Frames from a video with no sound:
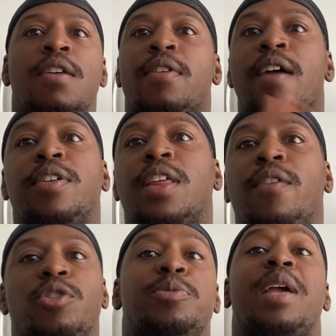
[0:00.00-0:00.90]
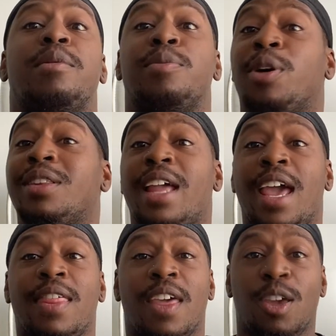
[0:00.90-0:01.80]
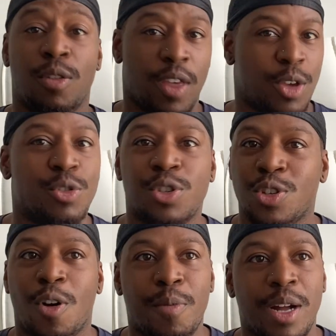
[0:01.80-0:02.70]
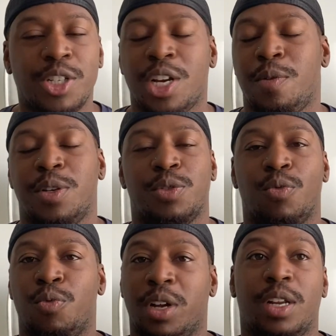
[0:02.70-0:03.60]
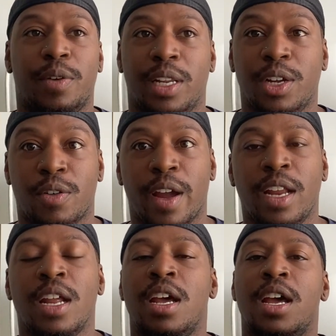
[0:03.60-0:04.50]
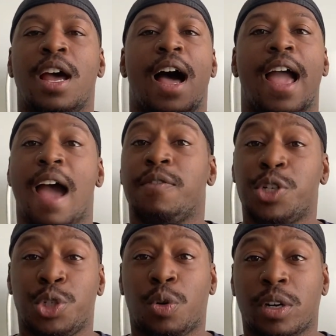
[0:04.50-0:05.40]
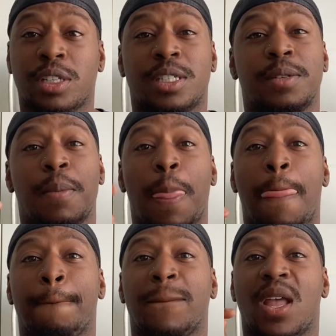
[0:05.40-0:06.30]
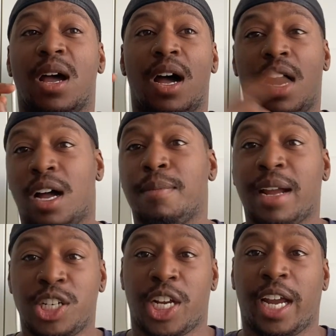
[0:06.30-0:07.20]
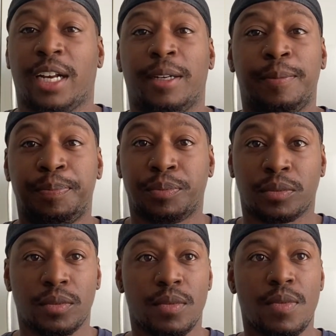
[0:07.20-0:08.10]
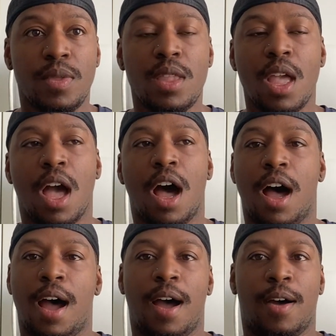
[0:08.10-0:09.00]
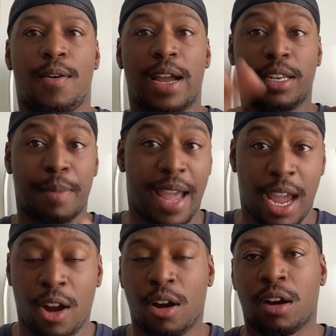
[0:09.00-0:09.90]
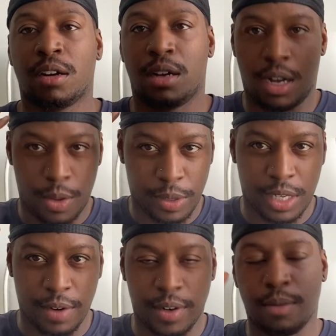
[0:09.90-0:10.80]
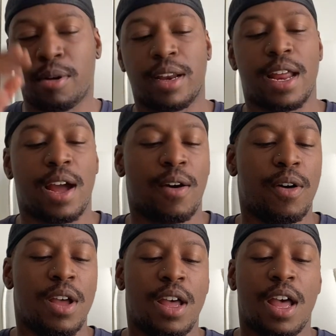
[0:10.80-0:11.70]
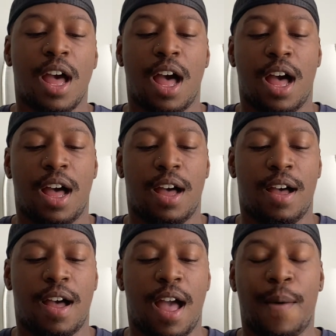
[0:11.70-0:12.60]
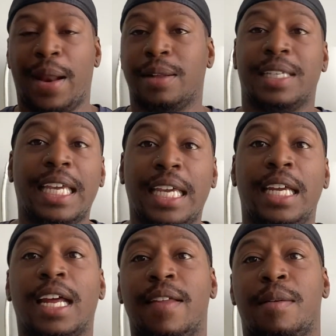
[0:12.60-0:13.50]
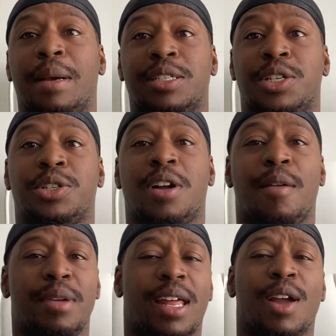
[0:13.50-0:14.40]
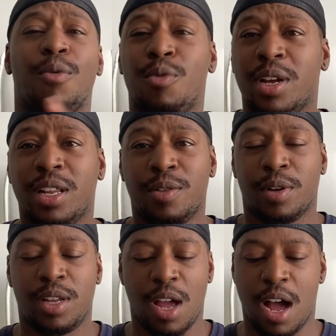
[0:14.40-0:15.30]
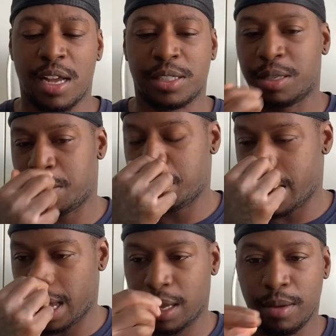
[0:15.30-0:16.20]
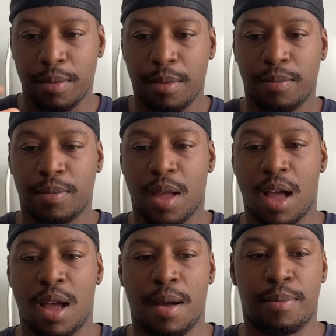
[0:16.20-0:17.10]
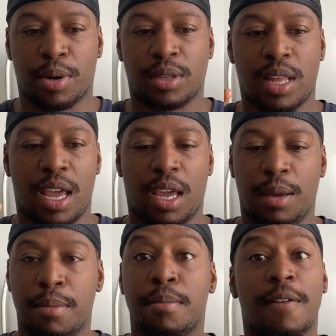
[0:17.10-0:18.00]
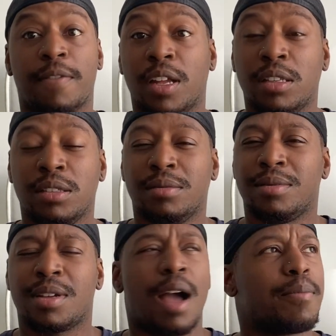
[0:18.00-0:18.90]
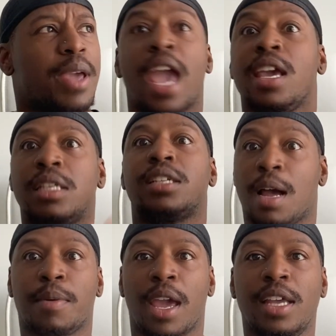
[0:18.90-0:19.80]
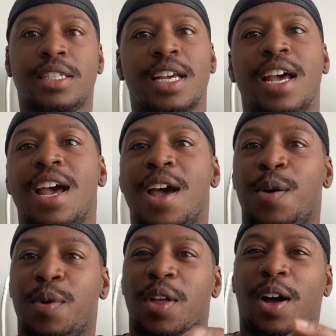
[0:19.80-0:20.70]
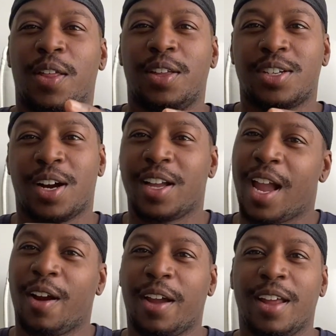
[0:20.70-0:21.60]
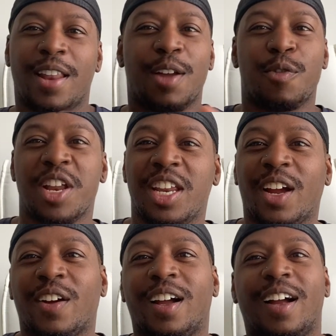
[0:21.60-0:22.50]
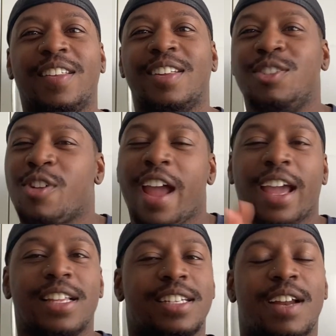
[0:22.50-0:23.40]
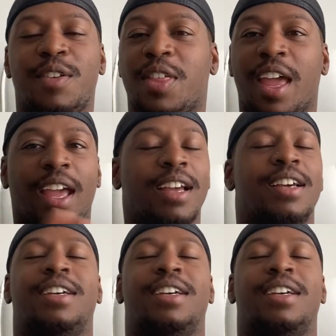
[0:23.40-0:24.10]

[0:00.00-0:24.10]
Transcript: for everything. Wish me happy birthday. Thank you so much. It was really, really great. I have shorts on my channel. I did my hair, although it's covered up right now. I went out to eat, and then my sister got me like a really, really awesome like birthday muffin cupcakes with all the Targaryen like Rhaenyra and the dragons and everything.